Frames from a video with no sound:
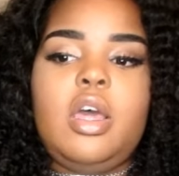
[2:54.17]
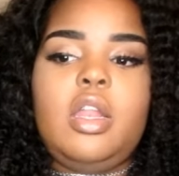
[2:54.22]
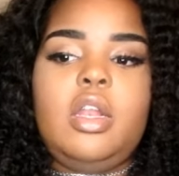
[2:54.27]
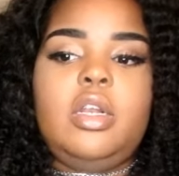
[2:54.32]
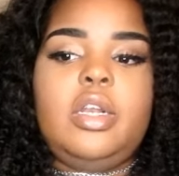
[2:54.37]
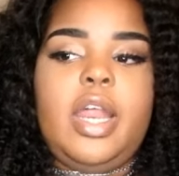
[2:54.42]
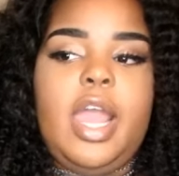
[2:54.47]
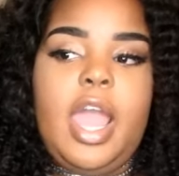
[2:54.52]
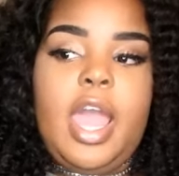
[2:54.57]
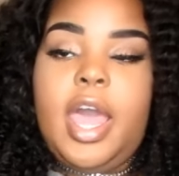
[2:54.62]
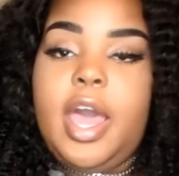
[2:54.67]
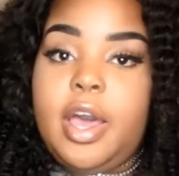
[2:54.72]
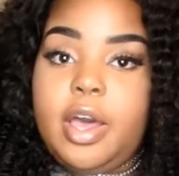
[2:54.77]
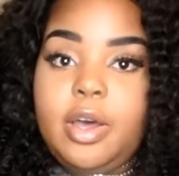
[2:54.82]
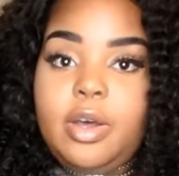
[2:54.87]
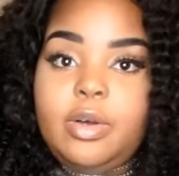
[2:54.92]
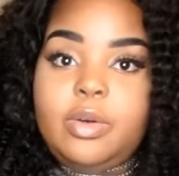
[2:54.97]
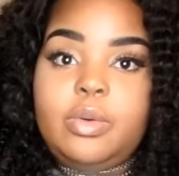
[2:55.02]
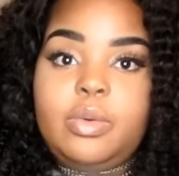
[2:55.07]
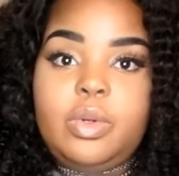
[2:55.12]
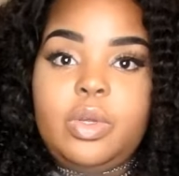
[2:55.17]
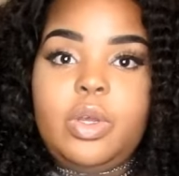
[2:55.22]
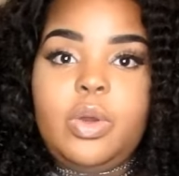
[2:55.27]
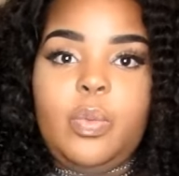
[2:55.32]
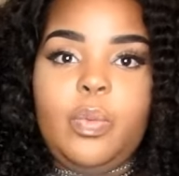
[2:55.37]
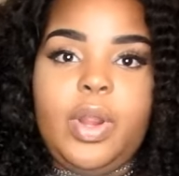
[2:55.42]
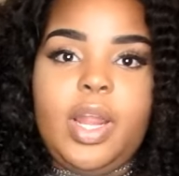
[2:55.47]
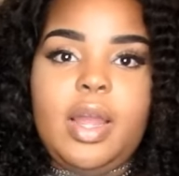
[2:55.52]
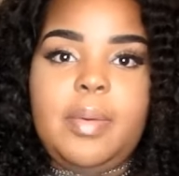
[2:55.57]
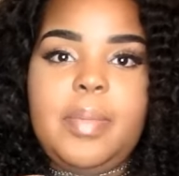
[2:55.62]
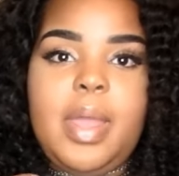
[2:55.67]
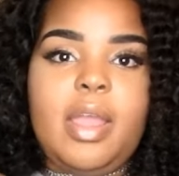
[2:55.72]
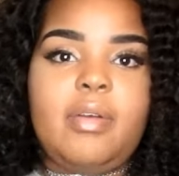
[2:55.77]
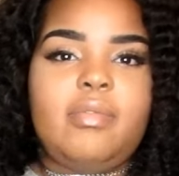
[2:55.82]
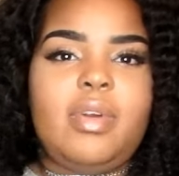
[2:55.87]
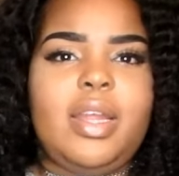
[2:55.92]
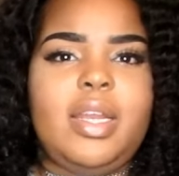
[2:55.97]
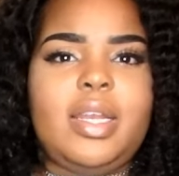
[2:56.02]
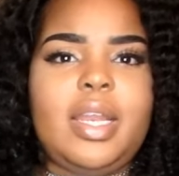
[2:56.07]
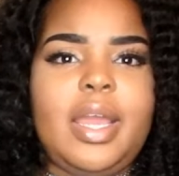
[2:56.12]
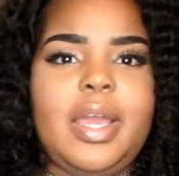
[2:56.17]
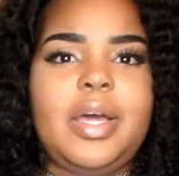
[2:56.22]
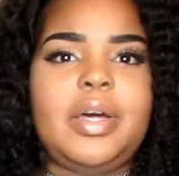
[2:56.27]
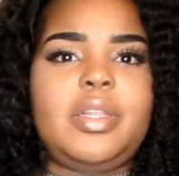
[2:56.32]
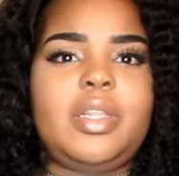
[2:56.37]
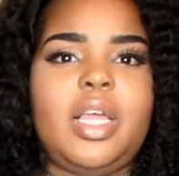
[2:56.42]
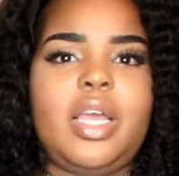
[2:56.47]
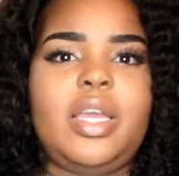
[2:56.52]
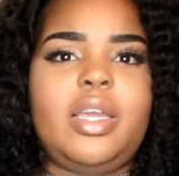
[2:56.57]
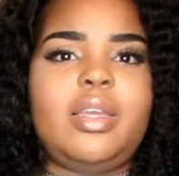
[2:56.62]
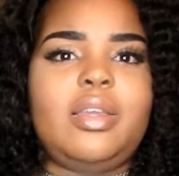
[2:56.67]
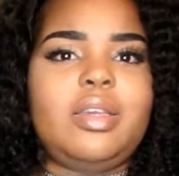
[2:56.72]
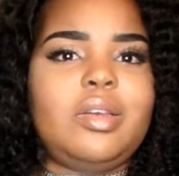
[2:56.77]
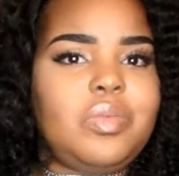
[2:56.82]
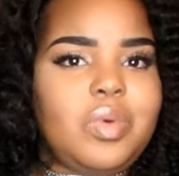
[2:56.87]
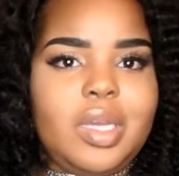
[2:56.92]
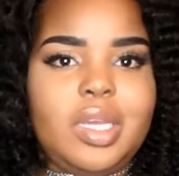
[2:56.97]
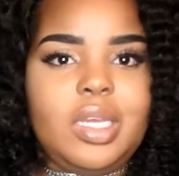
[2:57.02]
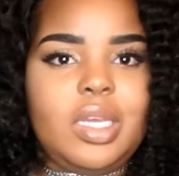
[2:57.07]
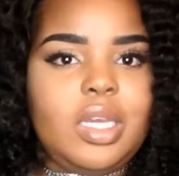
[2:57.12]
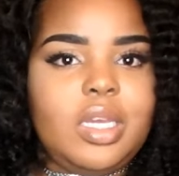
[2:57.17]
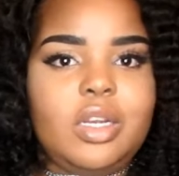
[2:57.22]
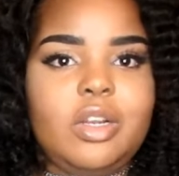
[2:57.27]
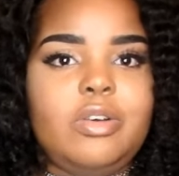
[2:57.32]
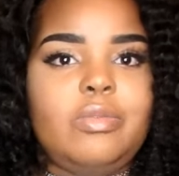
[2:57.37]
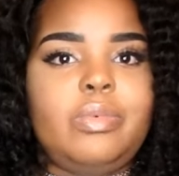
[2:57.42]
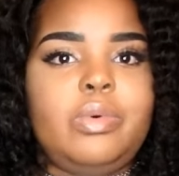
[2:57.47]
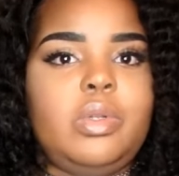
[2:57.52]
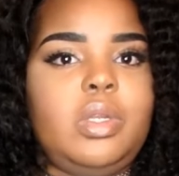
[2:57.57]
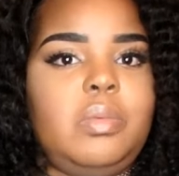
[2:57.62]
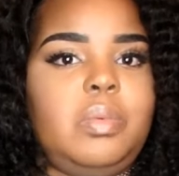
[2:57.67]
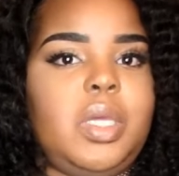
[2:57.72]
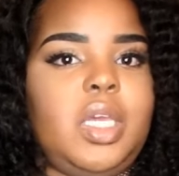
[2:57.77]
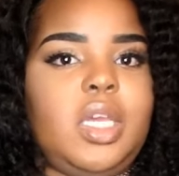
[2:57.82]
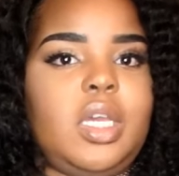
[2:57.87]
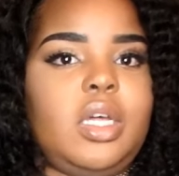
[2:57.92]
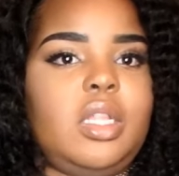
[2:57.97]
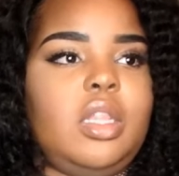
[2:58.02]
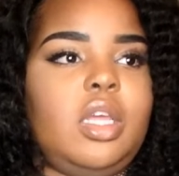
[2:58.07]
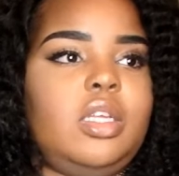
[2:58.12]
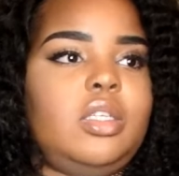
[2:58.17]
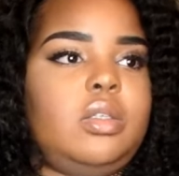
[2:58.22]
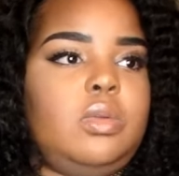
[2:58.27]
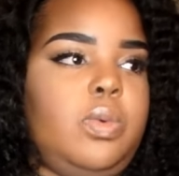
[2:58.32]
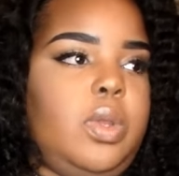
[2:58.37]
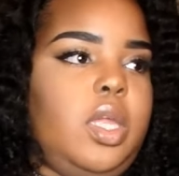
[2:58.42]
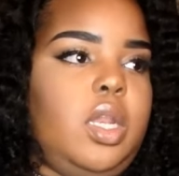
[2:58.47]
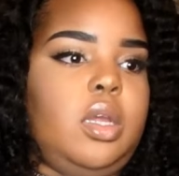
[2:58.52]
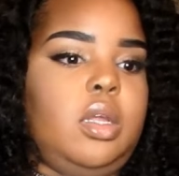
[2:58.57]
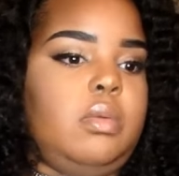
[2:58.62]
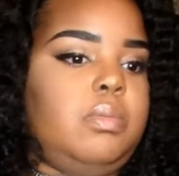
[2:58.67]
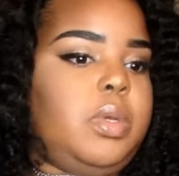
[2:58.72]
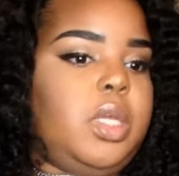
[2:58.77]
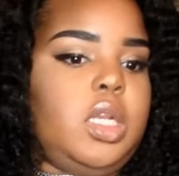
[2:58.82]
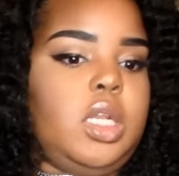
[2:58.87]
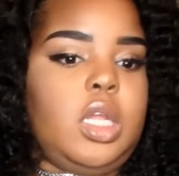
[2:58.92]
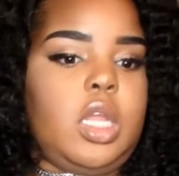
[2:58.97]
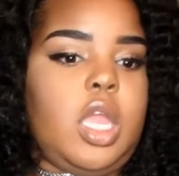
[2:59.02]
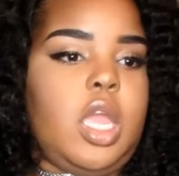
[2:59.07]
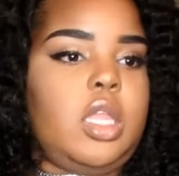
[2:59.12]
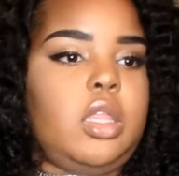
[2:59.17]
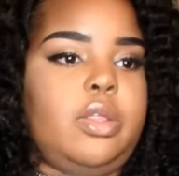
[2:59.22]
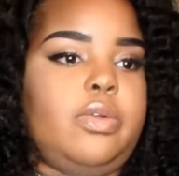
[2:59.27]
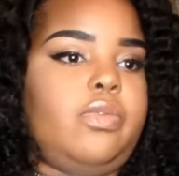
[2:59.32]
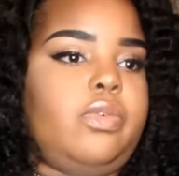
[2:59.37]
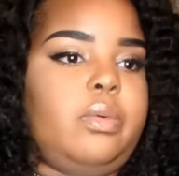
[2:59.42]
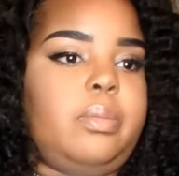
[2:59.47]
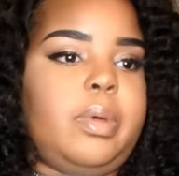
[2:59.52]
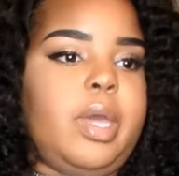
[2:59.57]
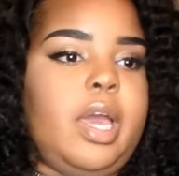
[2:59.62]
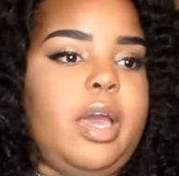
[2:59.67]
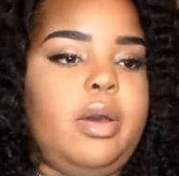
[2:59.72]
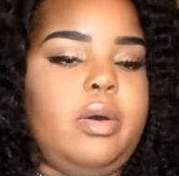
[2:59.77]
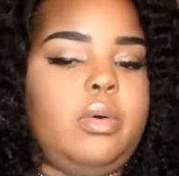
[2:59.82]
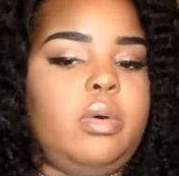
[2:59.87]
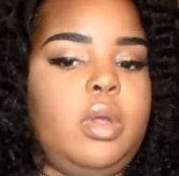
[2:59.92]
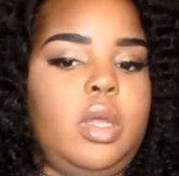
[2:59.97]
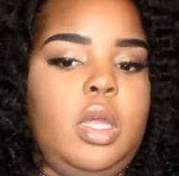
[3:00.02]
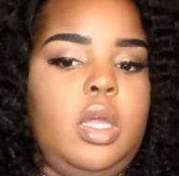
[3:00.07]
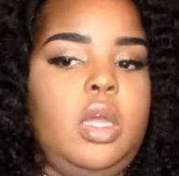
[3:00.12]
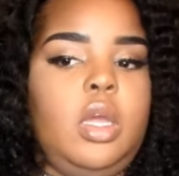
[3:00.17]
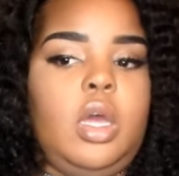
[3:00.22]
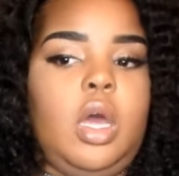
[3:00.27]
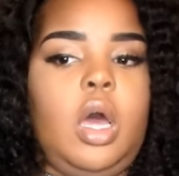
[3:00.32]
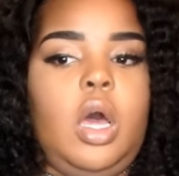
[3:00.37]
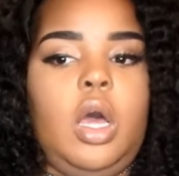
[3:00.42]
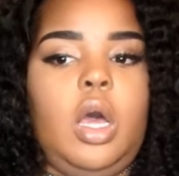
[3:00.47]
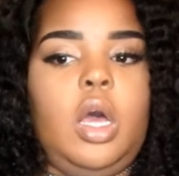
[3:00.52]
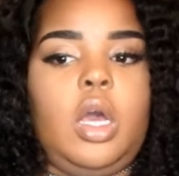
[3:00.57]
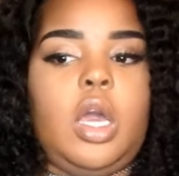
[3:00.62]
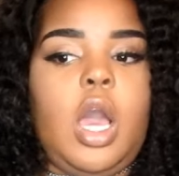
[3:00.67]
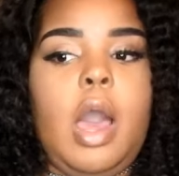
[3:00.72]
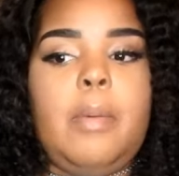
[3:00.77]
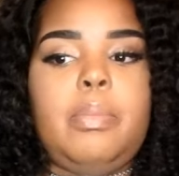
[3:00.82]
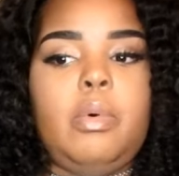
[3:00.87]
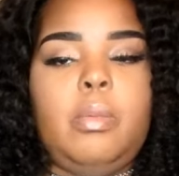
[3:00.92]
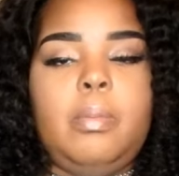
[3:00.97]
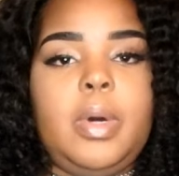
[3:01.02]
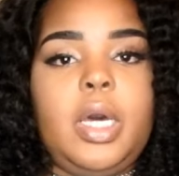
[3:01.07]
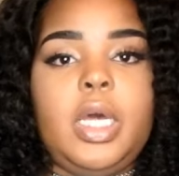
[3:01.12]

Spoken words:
now, where I'm at right now, like, you ain't getting no booty pic unless we done been together for about a couple